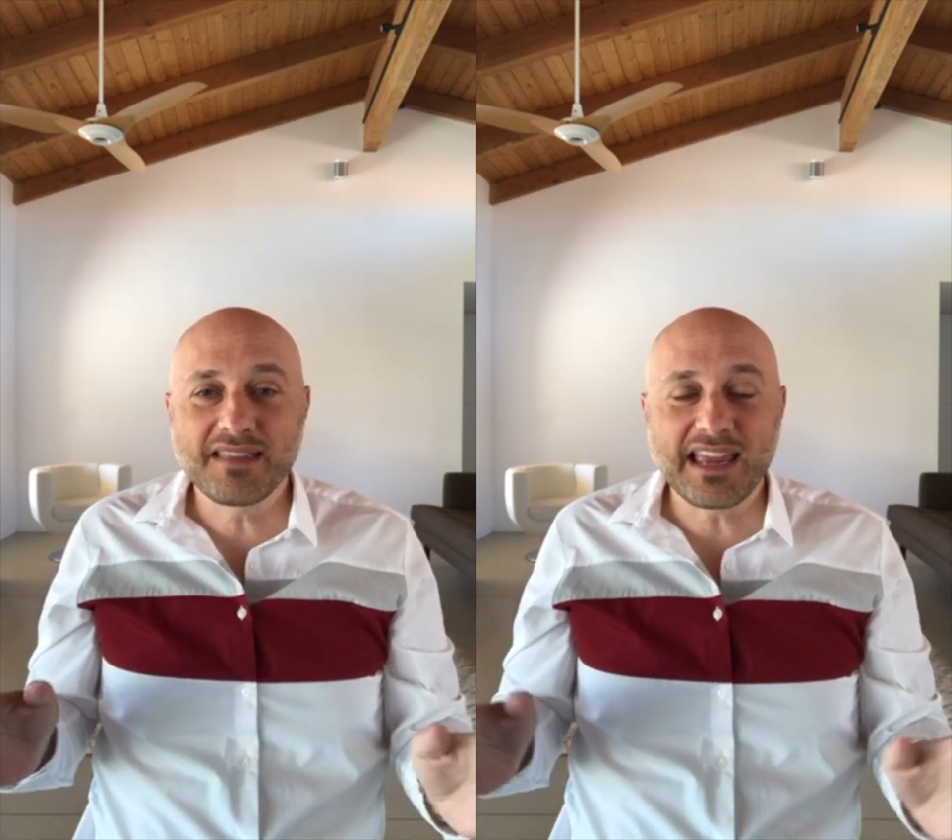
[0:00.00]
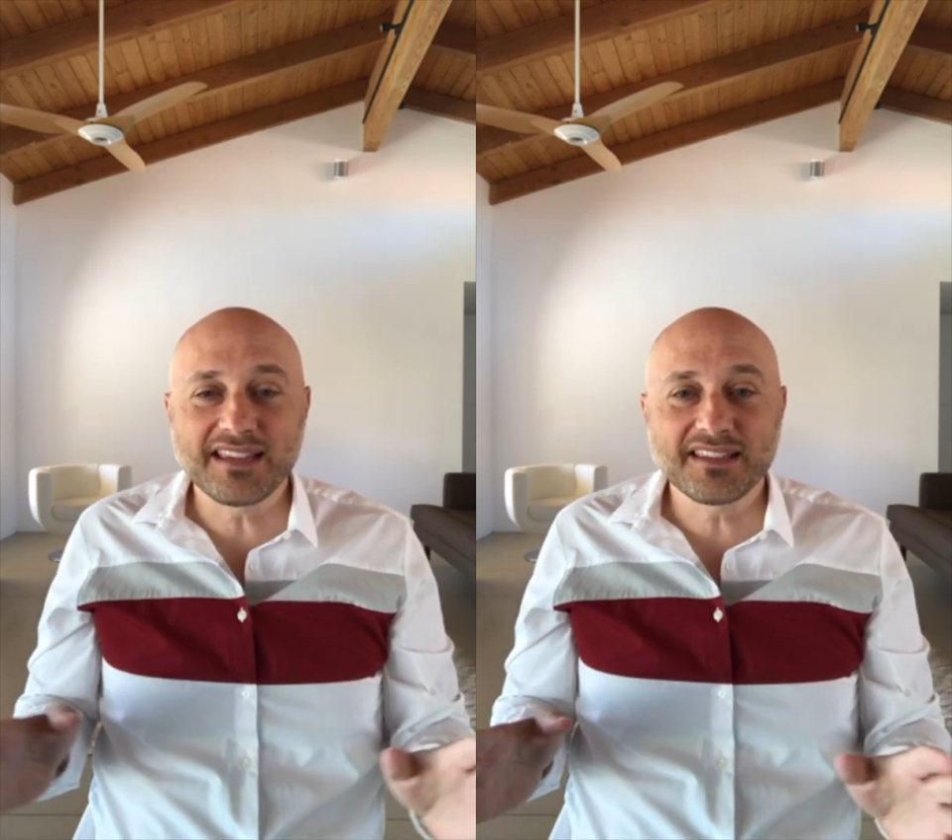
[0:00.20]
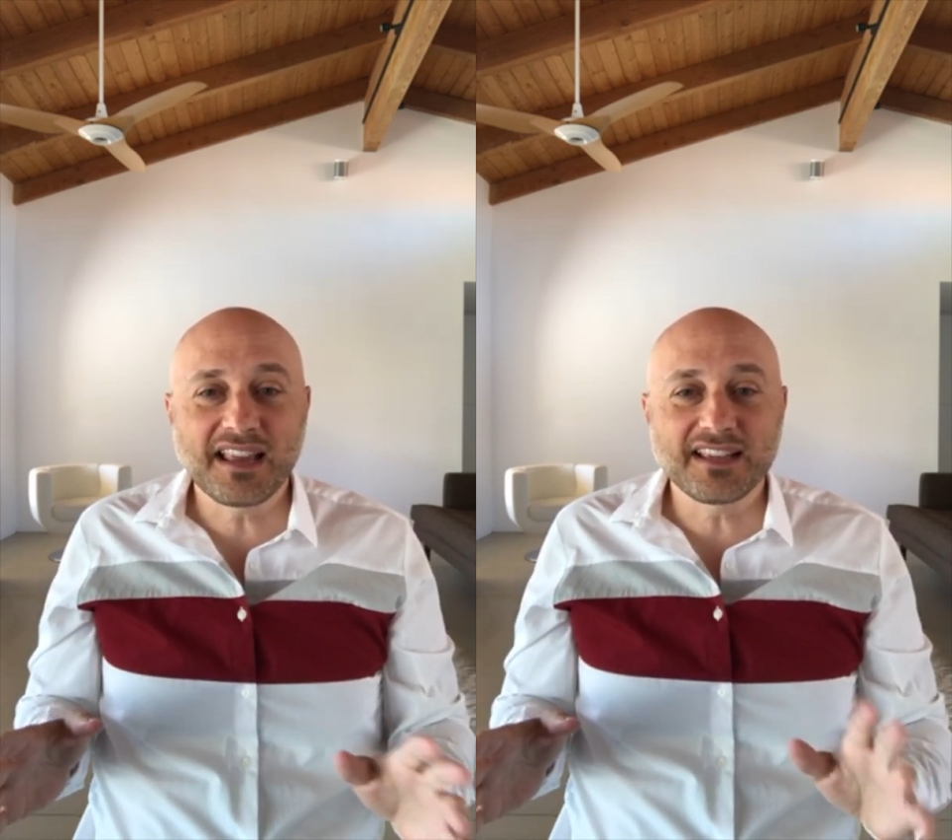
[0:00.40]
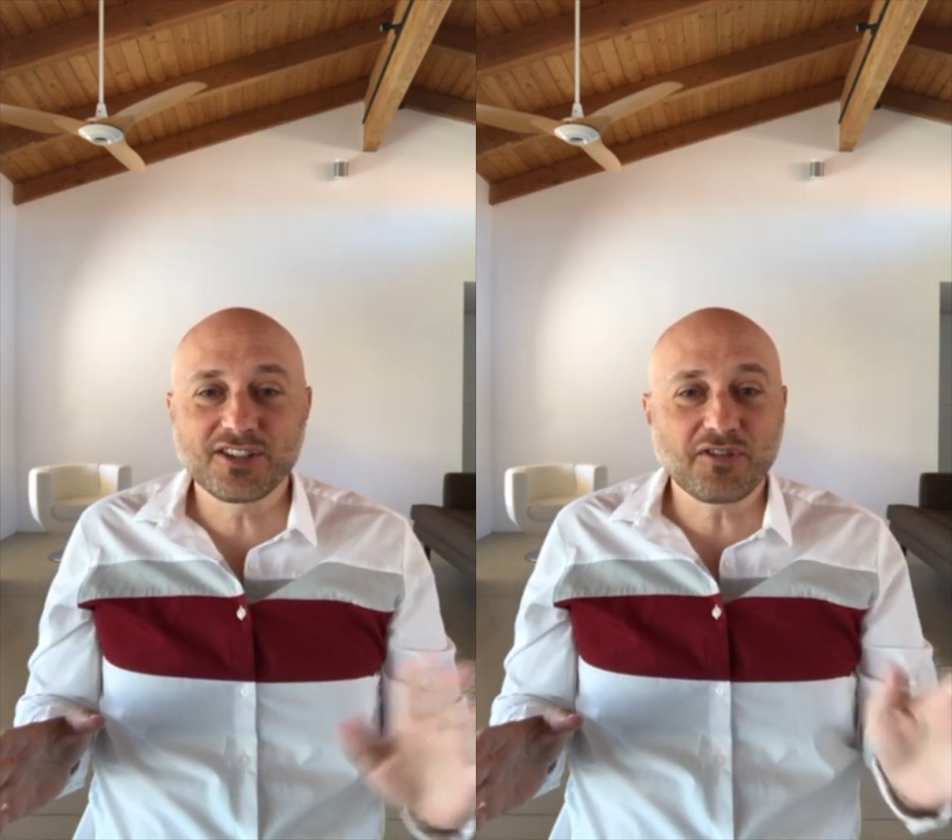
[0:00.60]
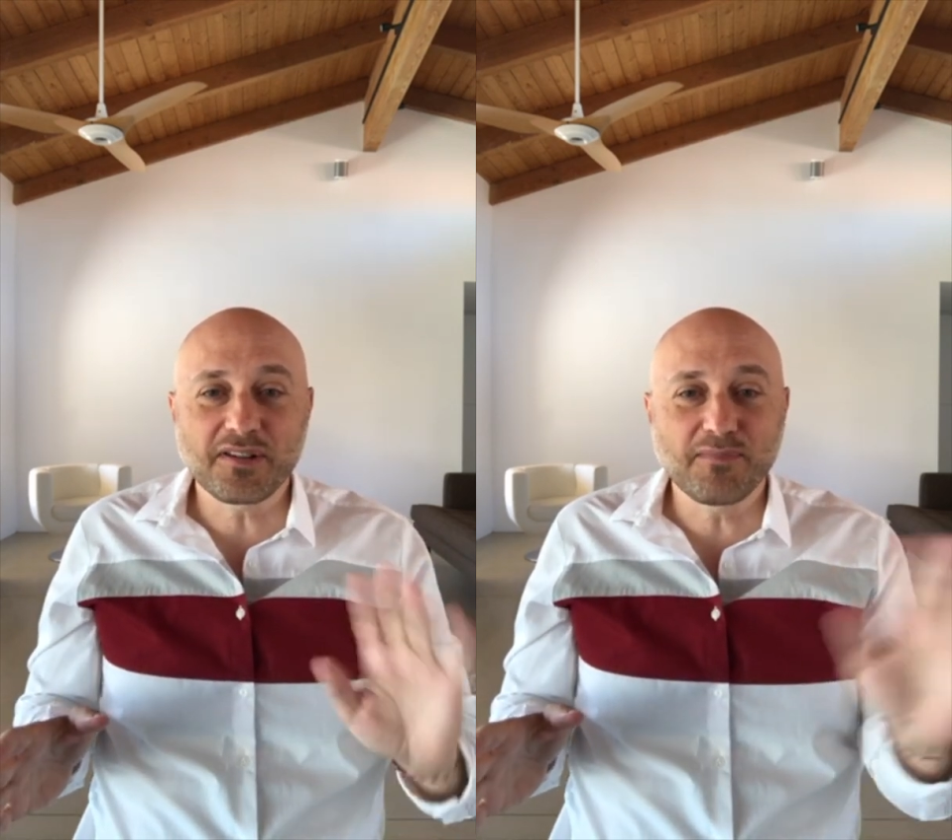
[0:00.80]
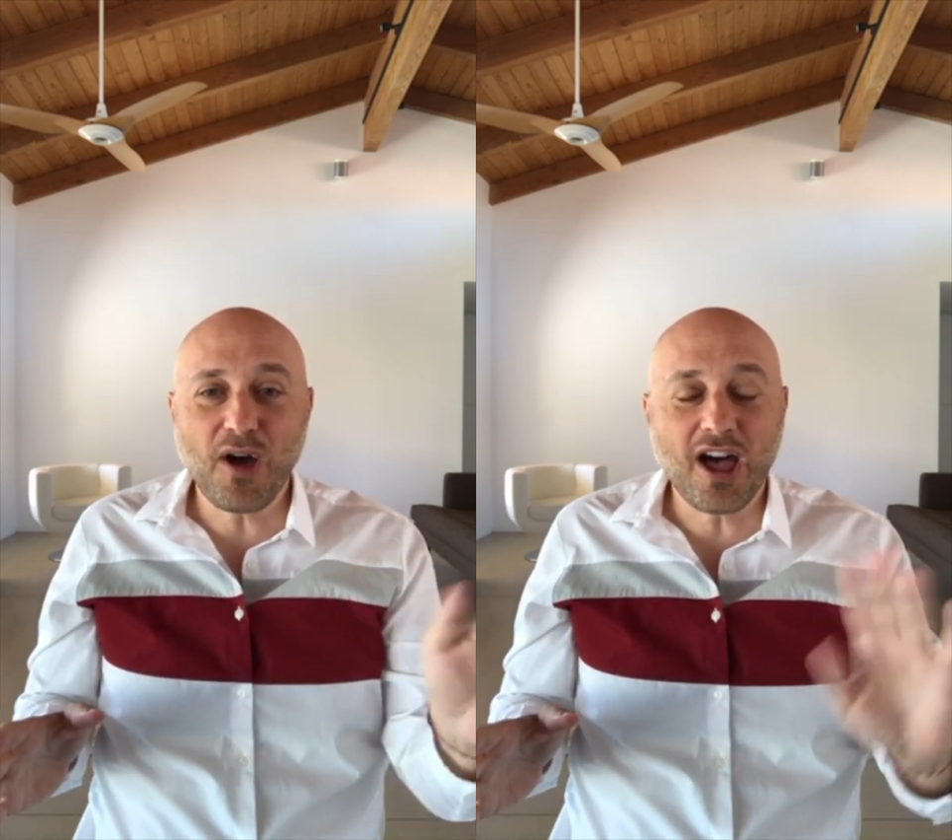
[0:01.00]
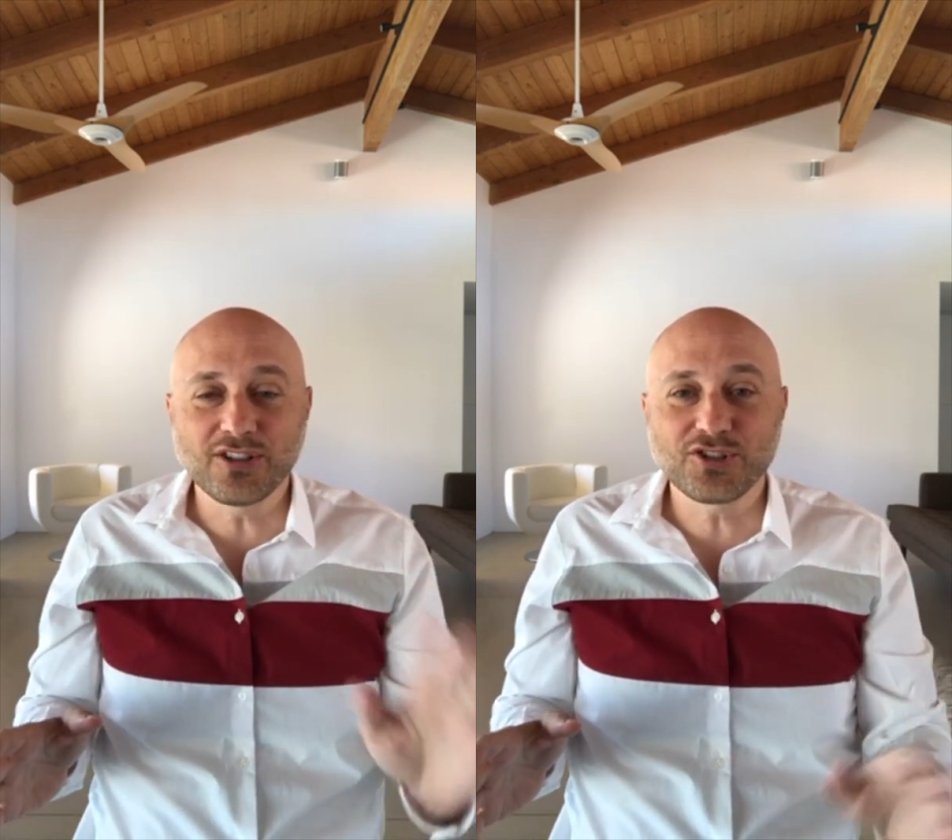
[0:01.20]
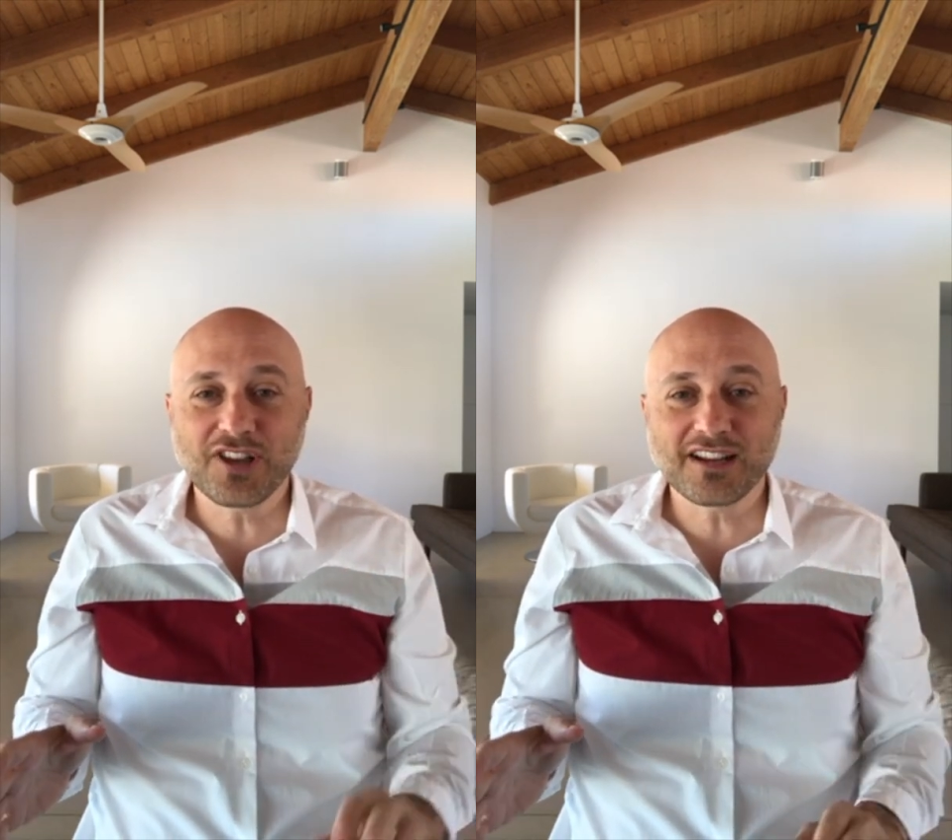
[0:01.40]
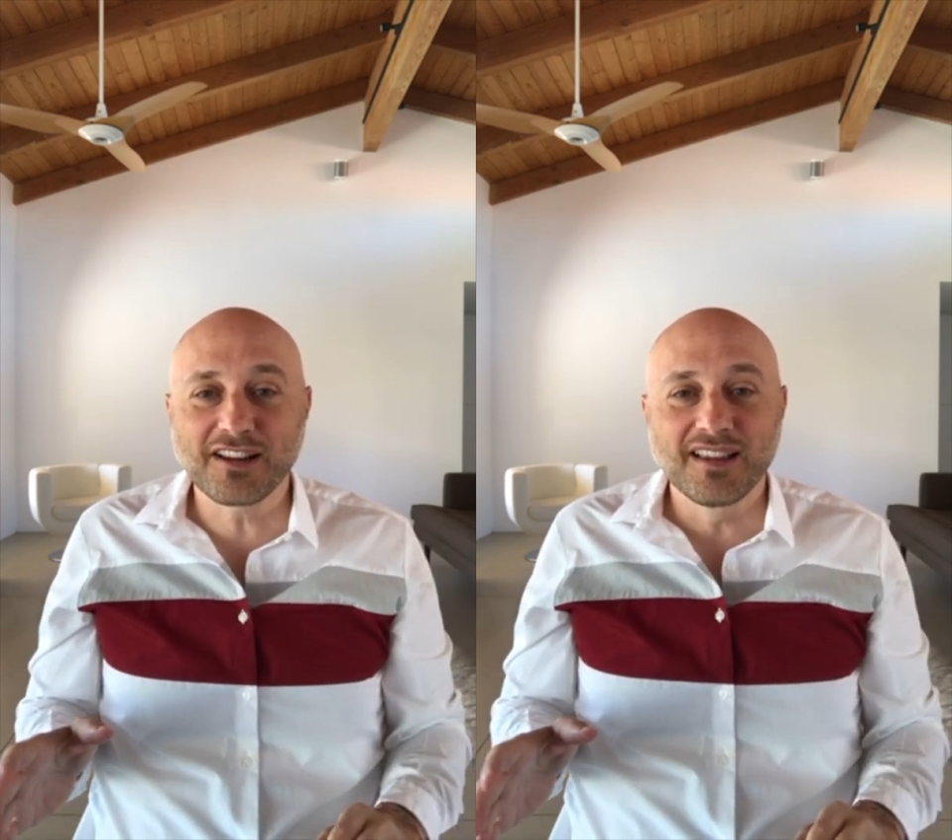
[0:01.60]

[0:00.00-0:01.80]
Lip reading: days and nights trying to polish that